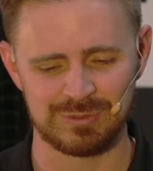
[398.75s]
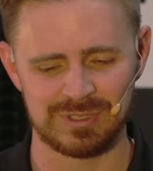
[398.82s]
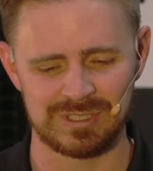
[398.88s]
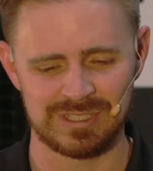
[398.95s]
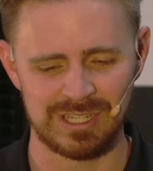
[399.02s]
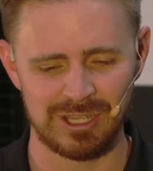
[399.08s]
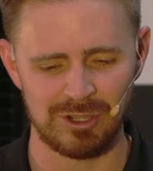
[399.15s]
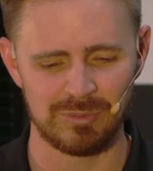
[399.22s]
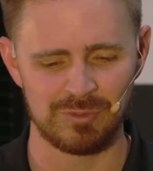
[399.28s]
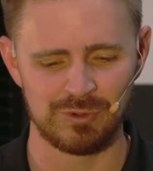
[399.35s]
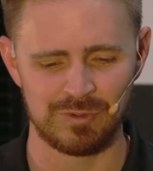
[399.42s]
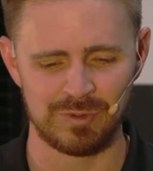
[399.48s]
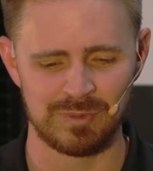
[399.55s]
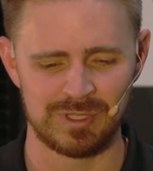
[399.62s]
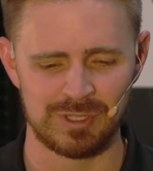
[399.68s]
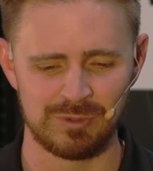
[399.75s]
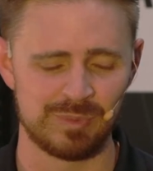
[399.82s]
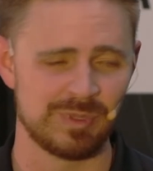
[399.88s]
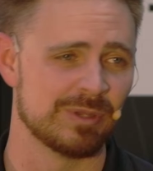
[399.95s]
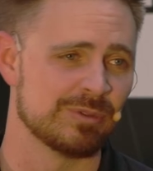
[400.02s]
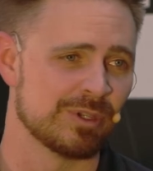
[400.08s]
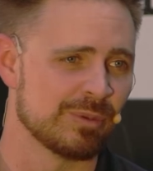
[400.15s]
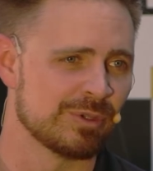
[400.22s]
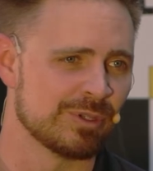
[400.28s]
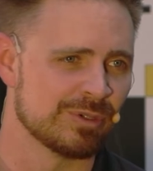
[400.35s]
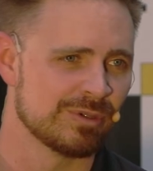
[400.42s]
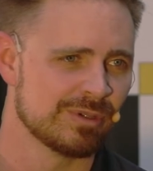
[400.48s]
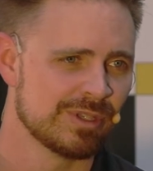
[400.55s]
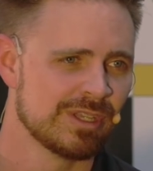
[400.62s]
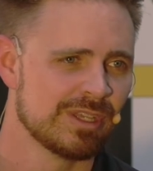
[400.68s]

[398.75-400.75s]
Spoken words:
We did help move him into BMW.